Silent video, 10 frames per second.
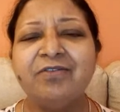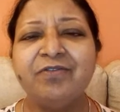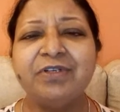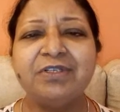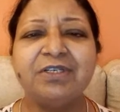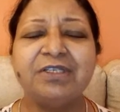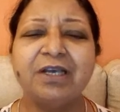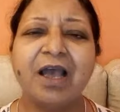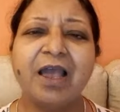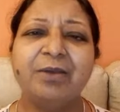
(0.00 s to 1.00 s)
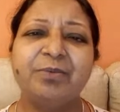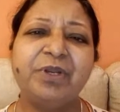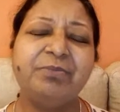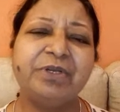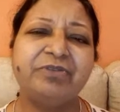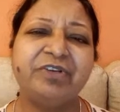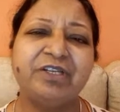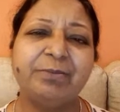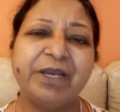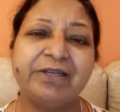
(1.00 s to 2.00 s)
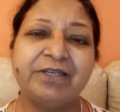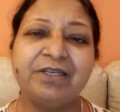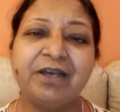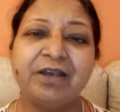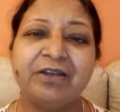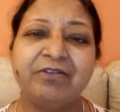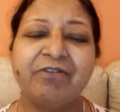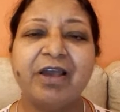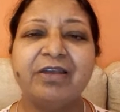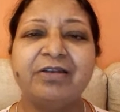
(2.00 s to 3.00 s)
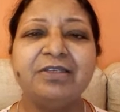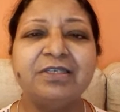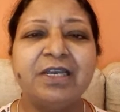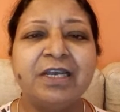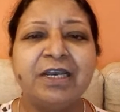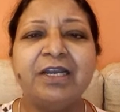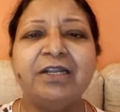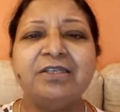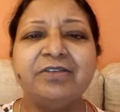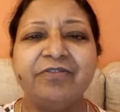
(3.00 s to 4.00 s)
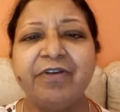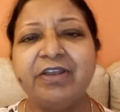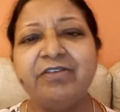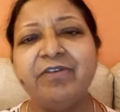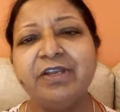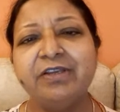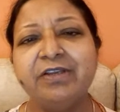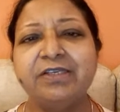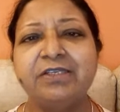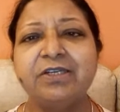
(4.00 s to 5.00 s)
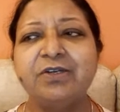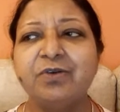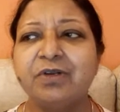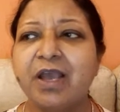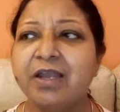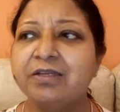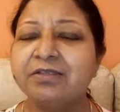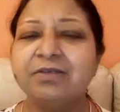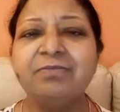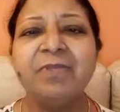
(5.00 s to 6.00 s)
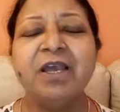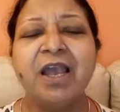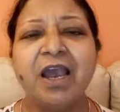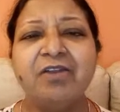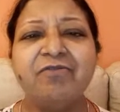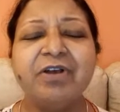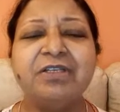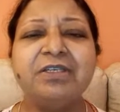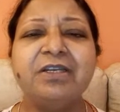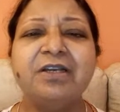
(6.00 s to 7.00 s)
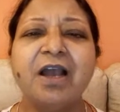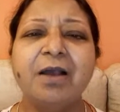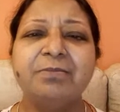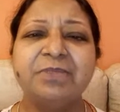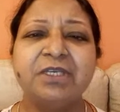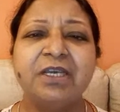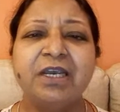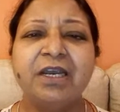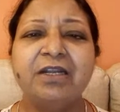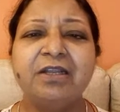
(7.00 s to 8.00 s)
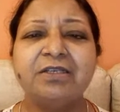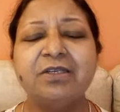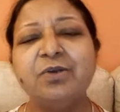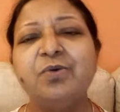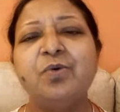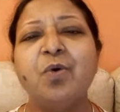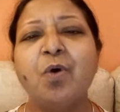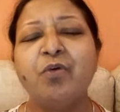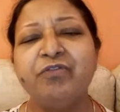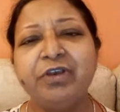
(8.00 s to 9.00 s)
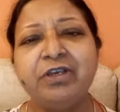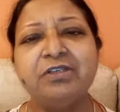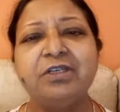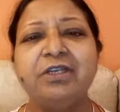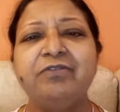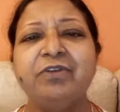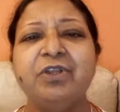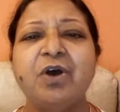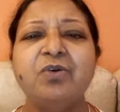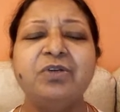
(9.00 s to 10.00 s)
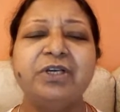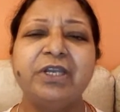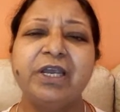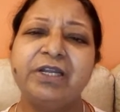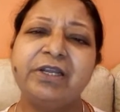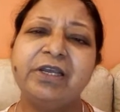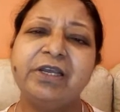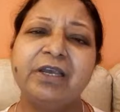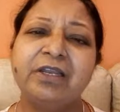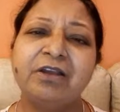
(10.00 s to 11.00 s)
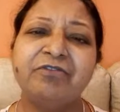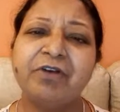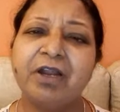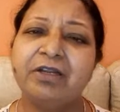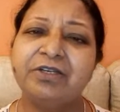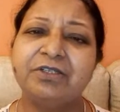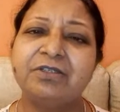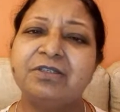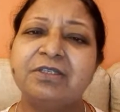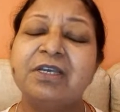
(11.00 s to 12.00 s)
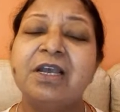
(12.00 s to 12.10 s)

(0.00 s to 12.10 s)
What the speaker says: which is a hybrid between a bacteria and a virus. It is a very, very resistant organism, and once it comes, it doesn't go off easily without creating enough adhesions.